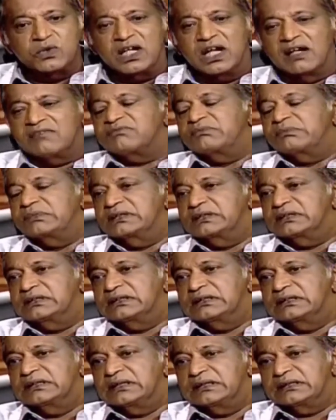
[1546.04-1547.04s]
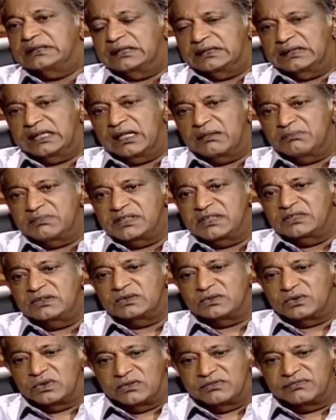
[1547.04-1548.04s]
government that comes into
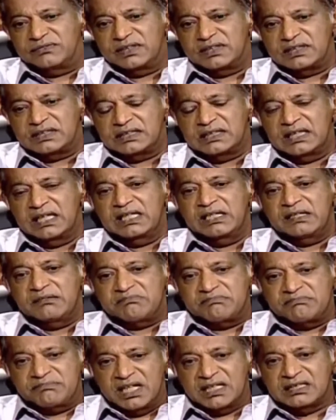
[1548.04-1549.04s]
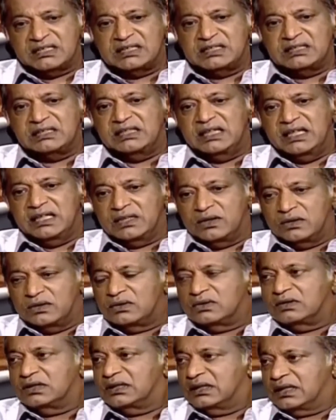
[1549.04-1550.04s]
office must take
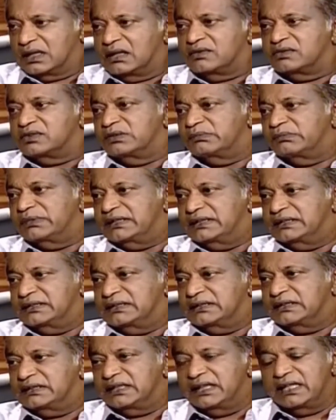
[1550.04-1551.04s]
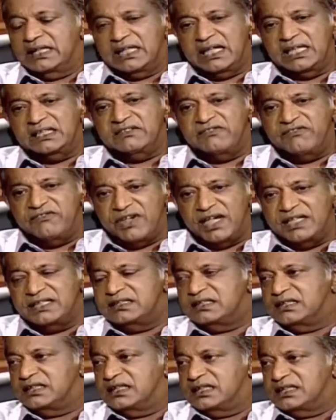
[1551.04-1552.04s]
on accountability and the fight
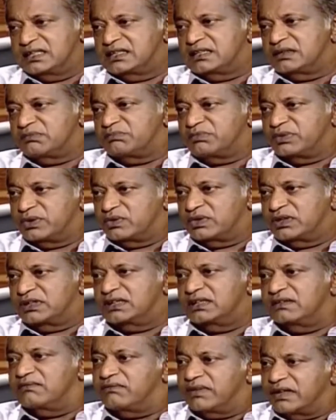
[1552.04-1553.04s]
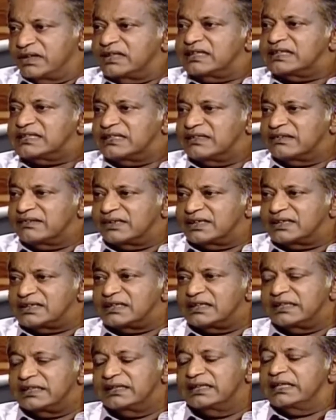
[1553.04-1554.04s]
against impunity very
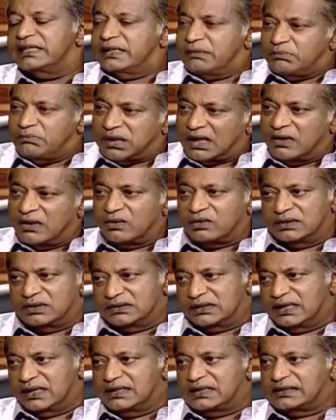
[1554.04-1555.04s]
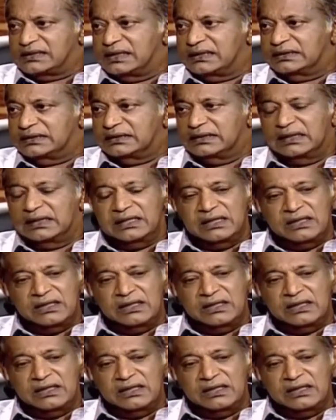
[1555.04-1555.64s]
seriously, prioritize that. Mm.